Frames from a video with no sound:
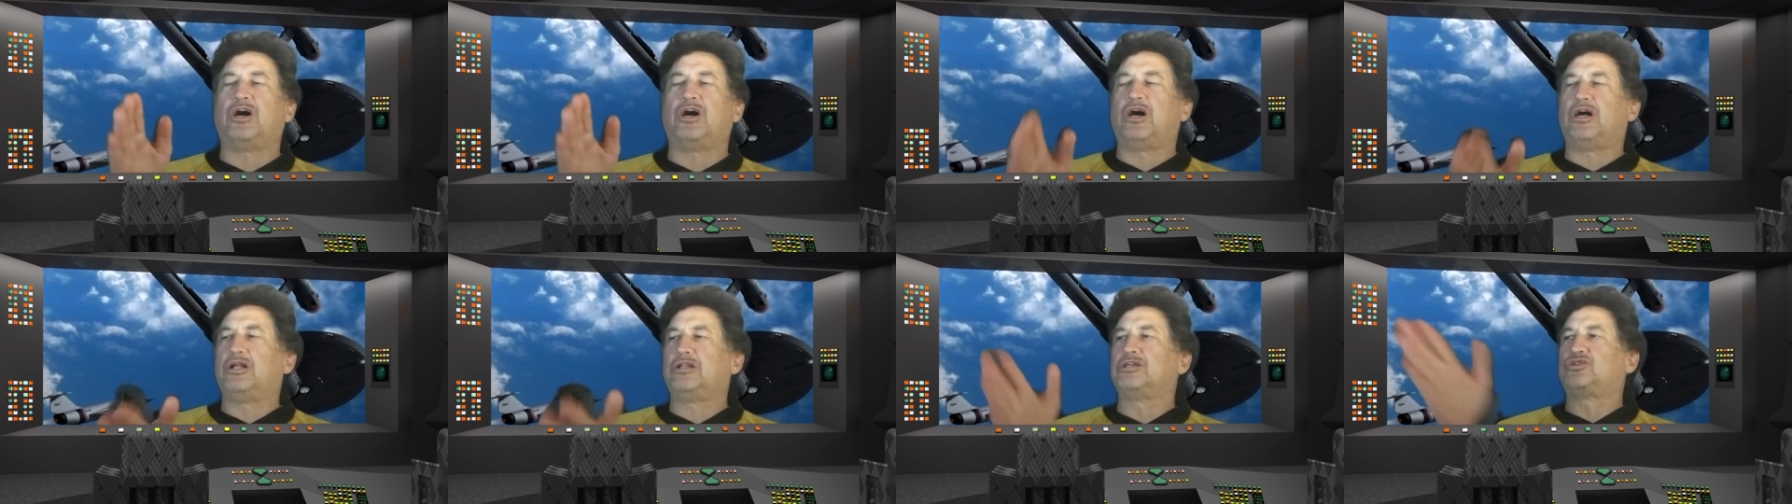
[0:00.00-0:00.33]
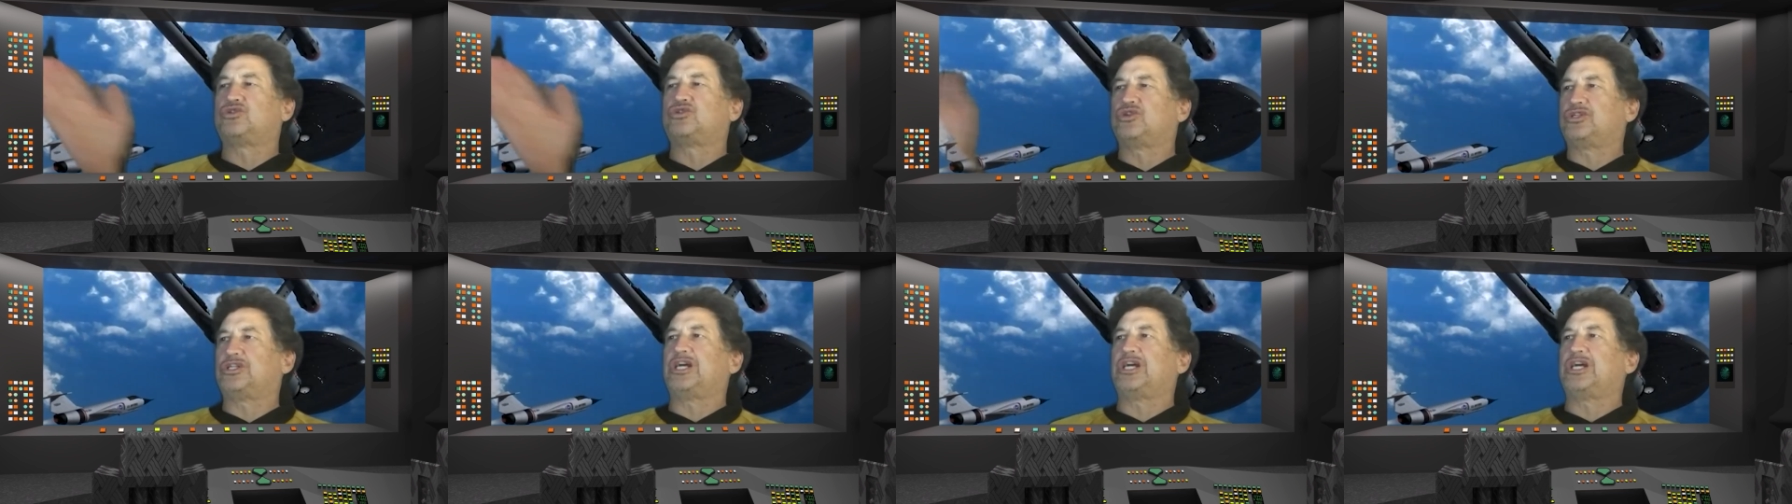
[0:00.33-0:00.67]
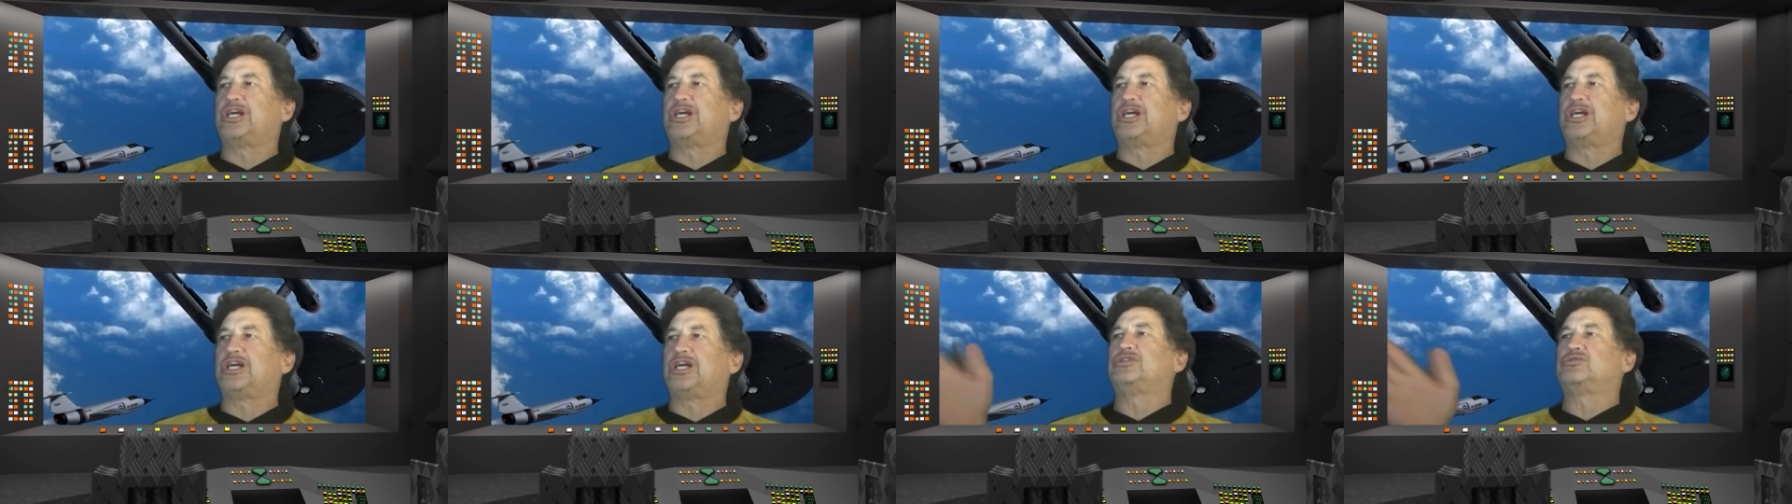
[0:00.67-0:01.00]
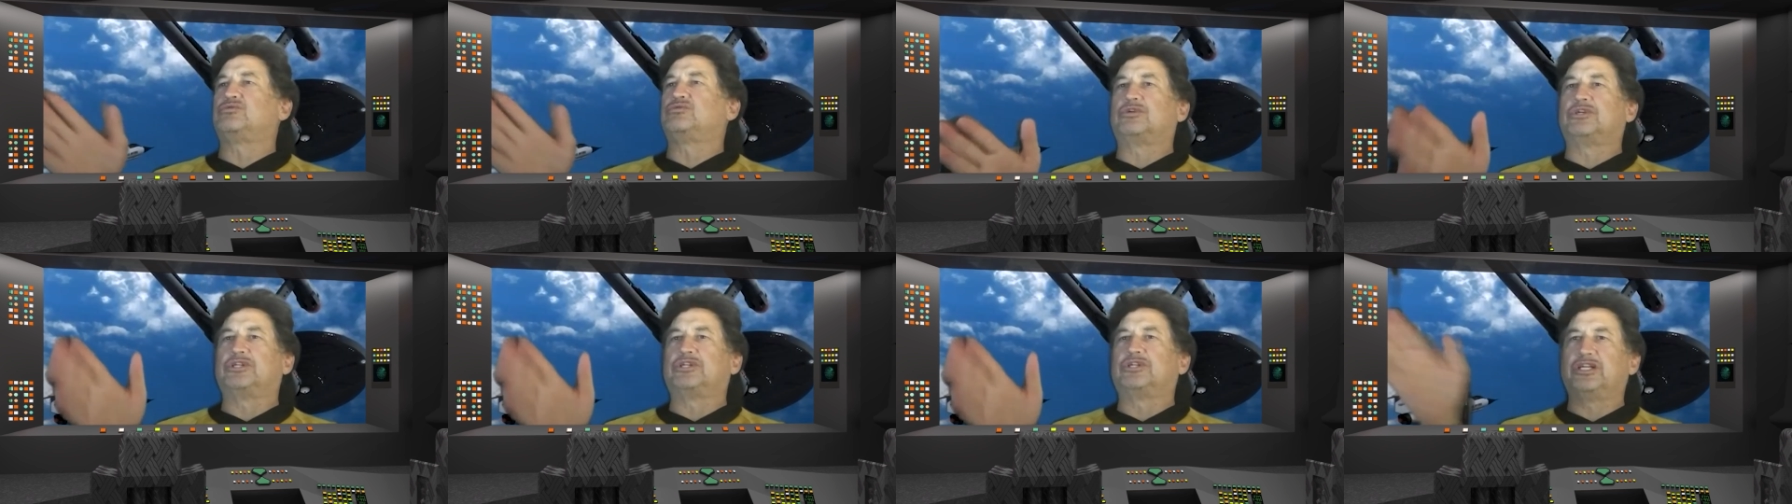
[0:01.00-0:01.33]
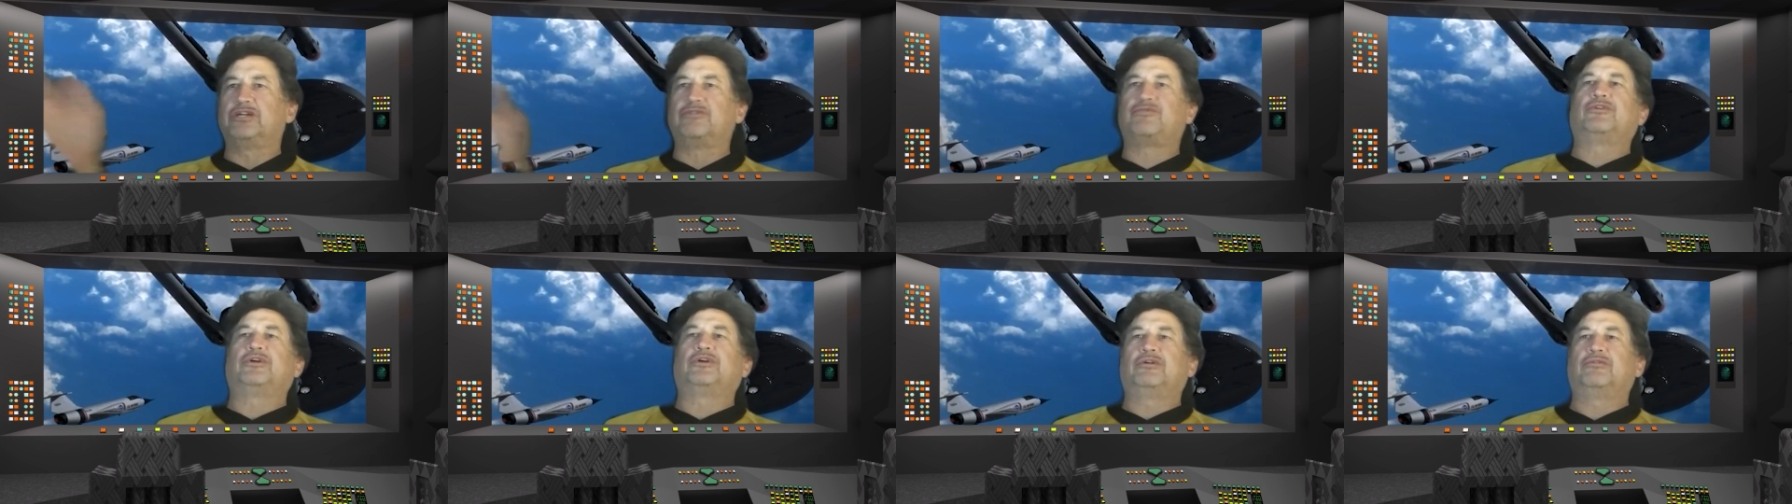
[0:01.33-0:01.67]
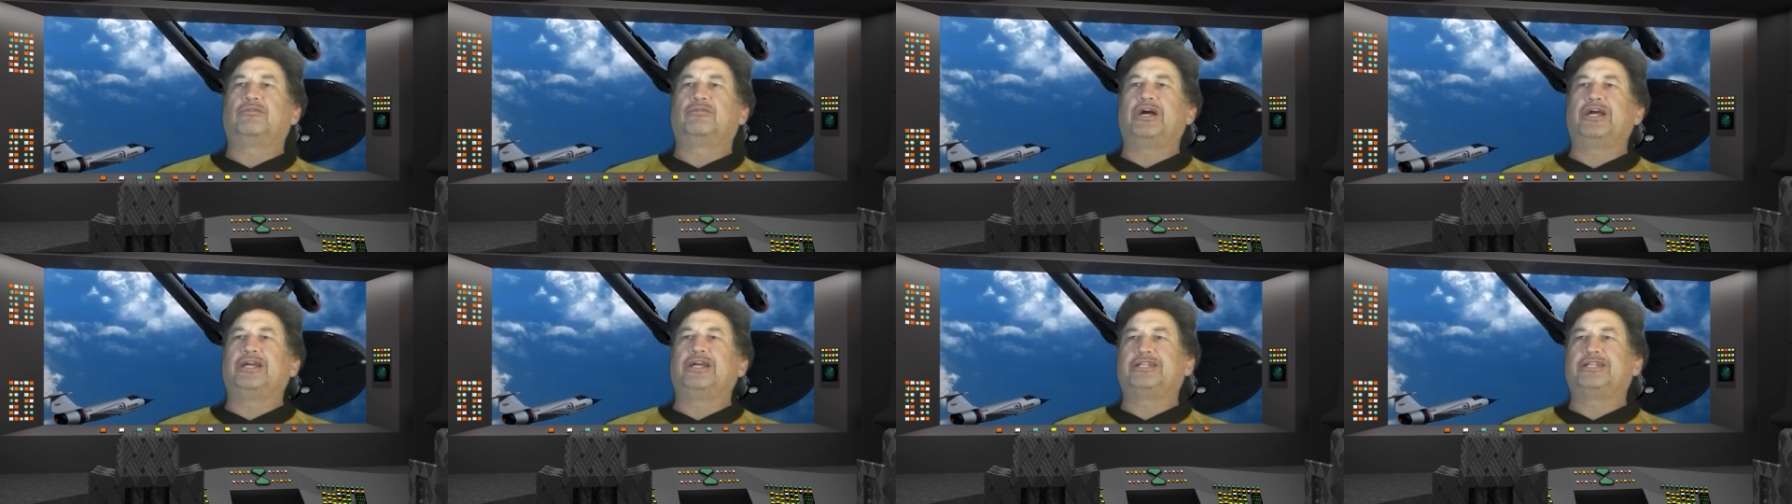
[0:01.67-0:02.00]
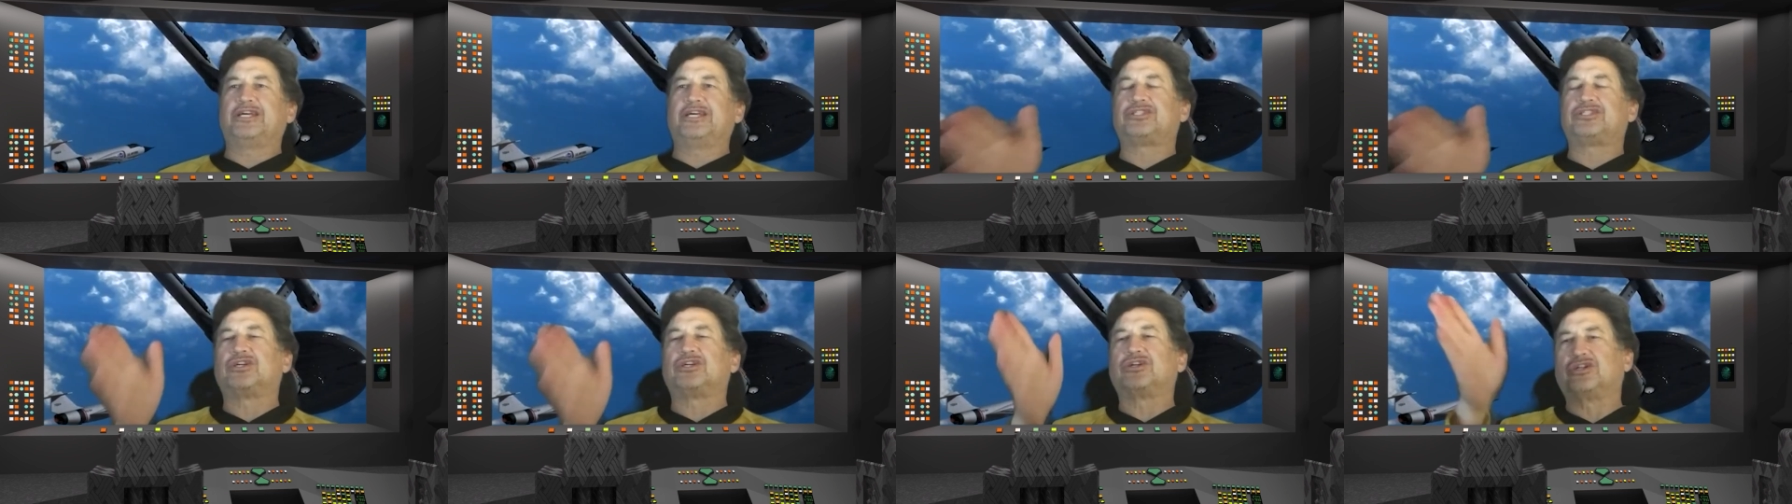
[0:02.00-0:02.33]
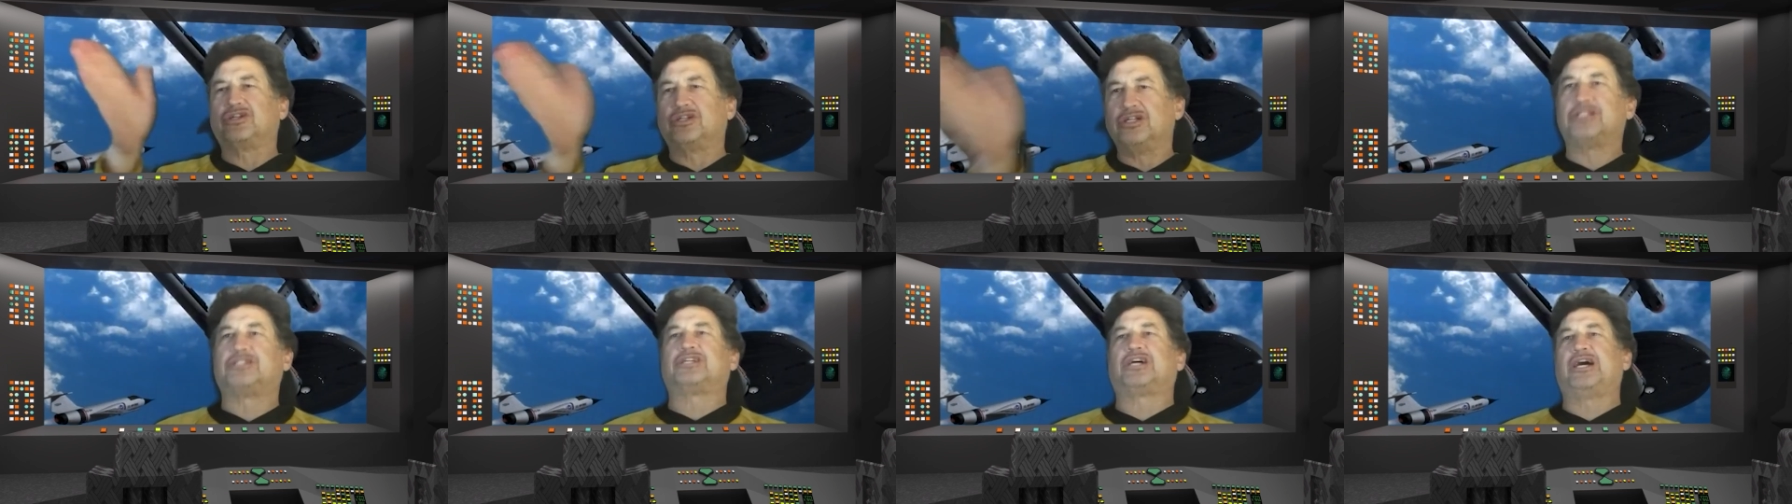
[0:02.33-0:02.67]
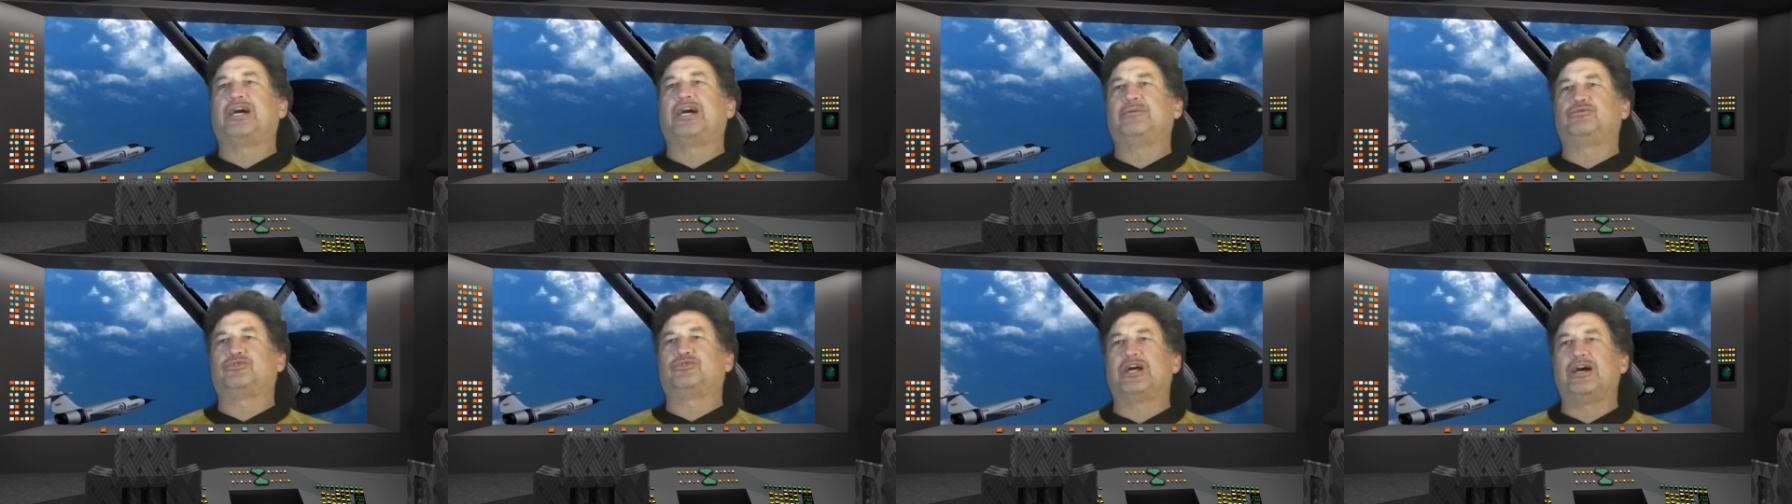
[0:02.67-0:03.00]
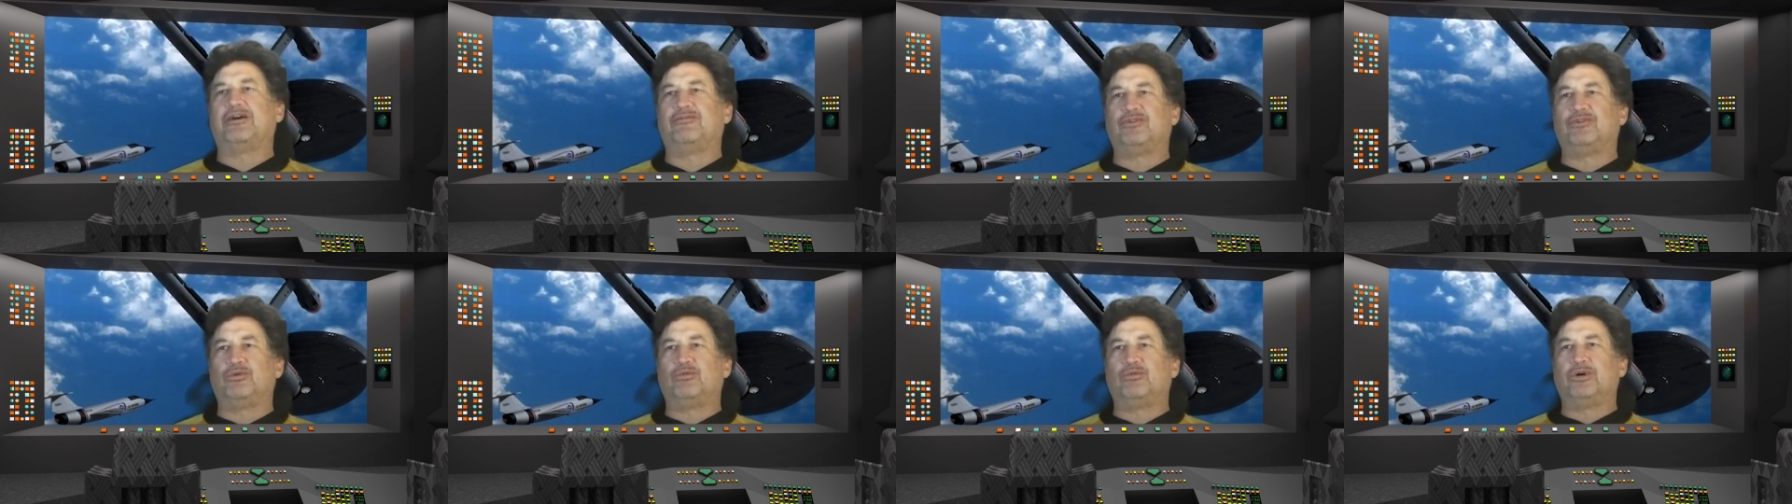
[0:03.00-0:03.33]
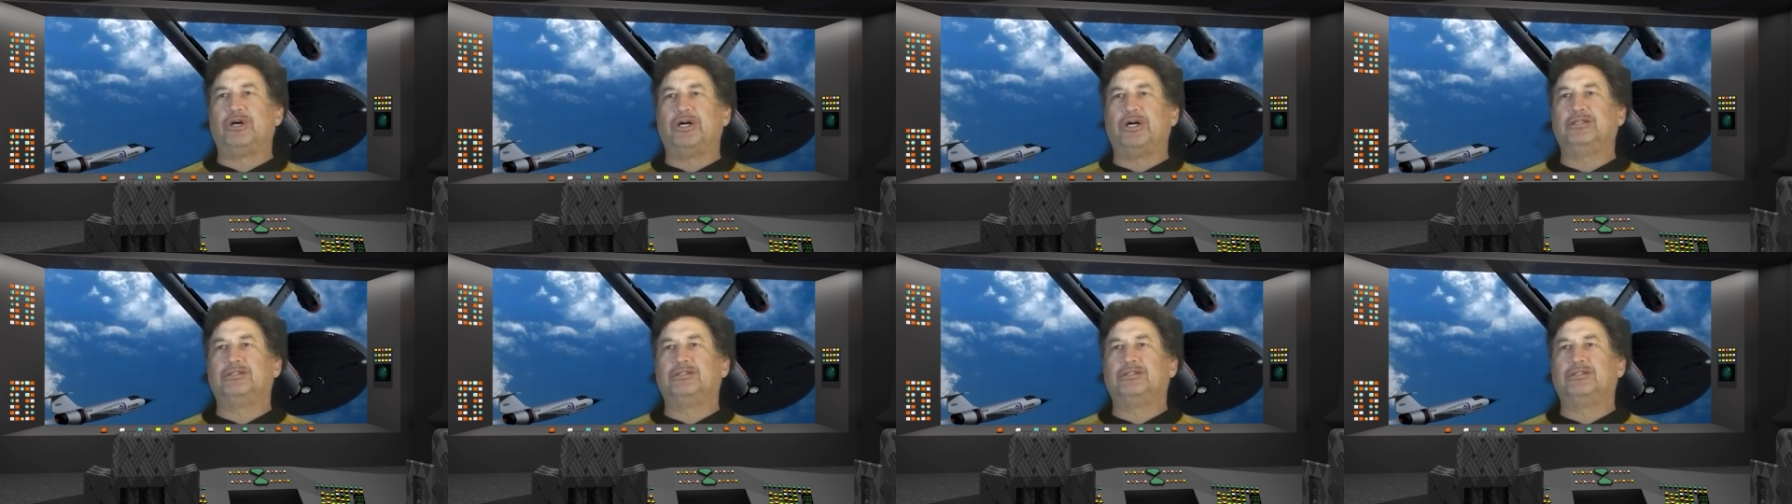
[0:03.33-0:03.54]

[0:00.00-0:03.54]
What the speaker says: all the trajectories were different, right? That's a good time travel one.